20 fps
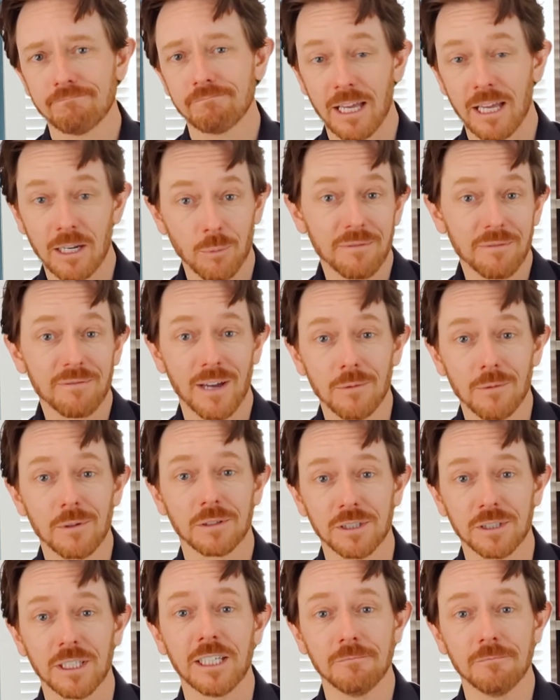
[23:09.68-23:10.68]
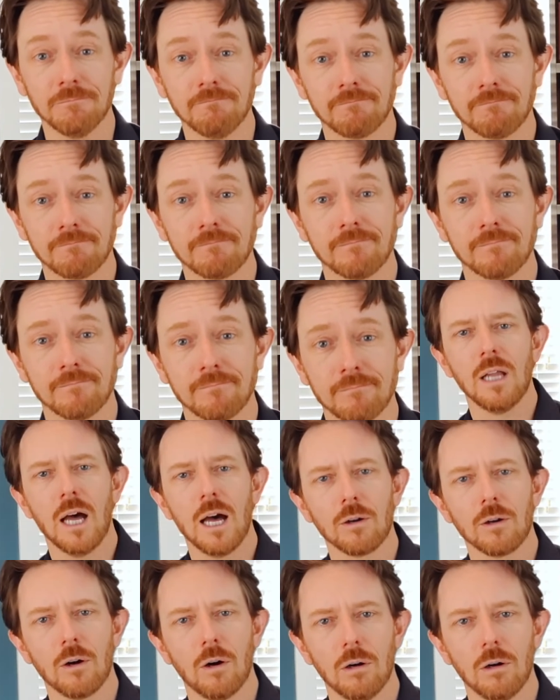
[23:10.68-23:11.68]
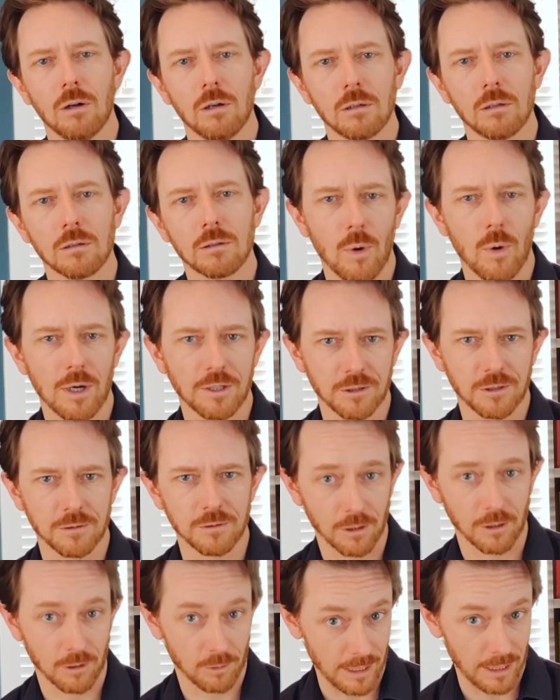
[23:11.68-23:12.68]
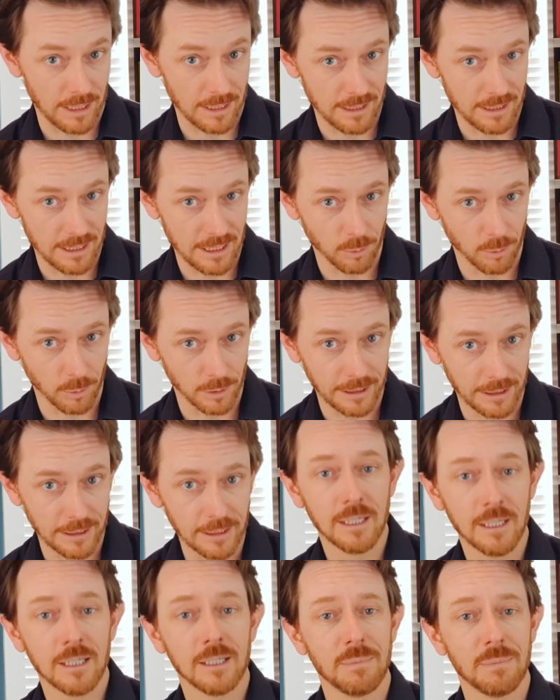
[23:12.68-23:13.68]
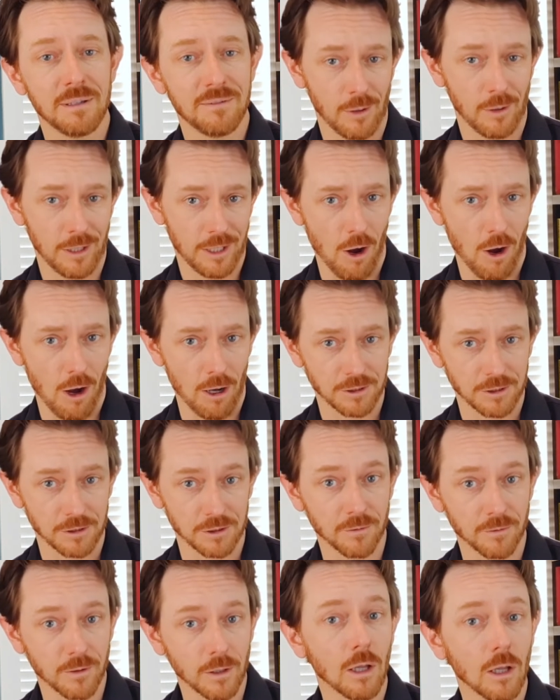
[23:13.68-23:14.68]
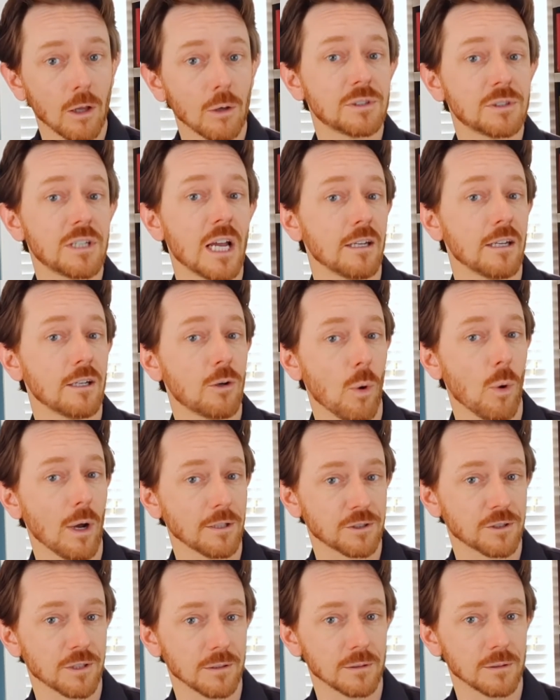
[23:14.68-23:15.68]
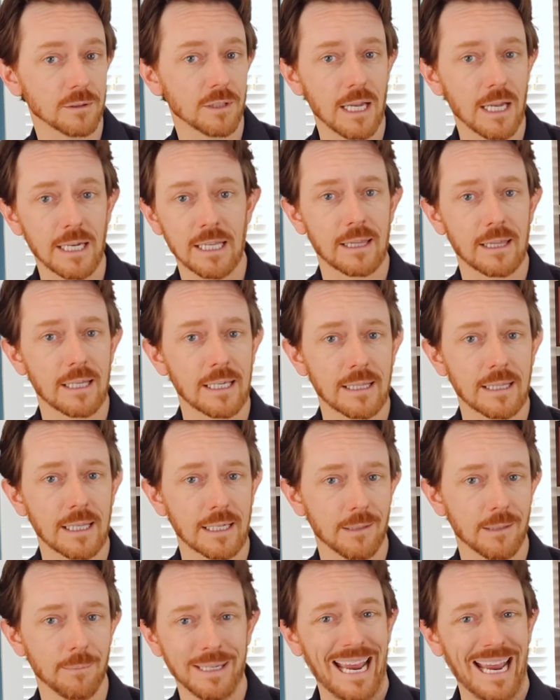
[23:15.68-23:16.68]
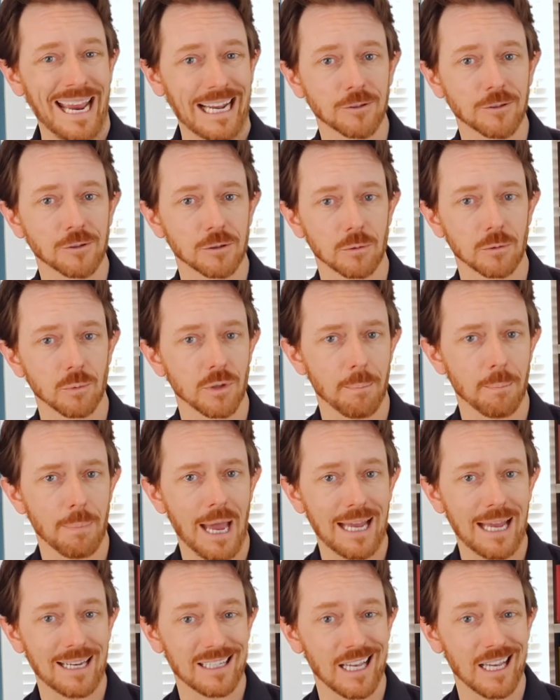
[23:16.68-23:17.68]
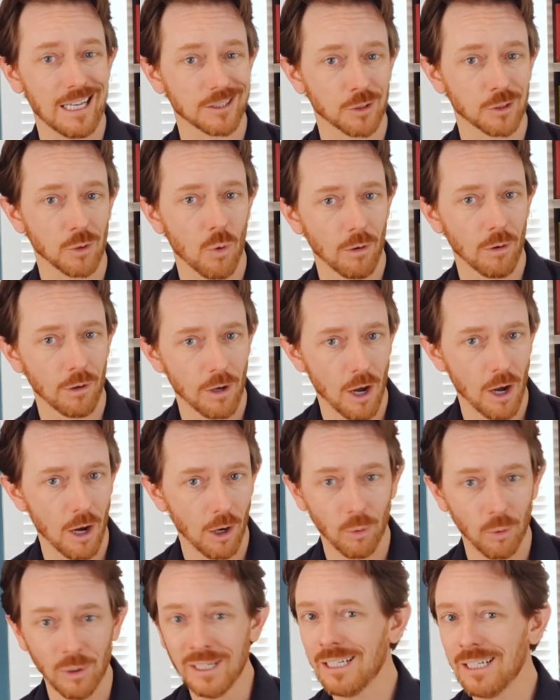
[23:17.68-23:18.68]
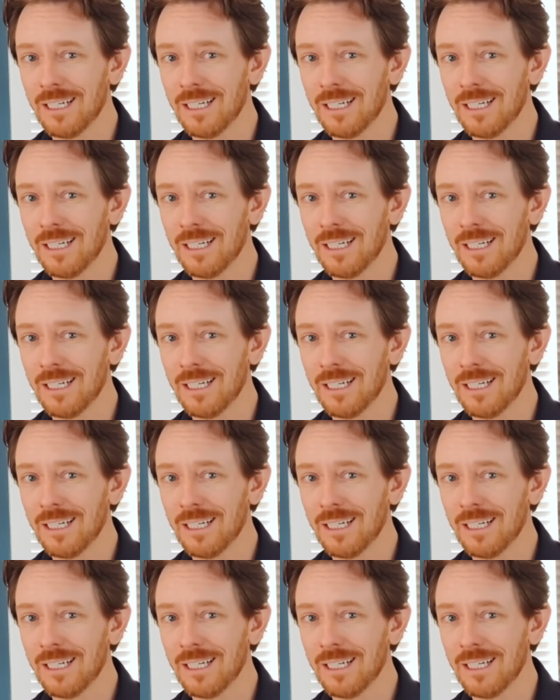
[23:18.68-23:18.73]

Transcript: and we found the scene. Now, not all questions are created equally. Be very cautious of closed-ended questions, anything that can be answered with a pat yes or no.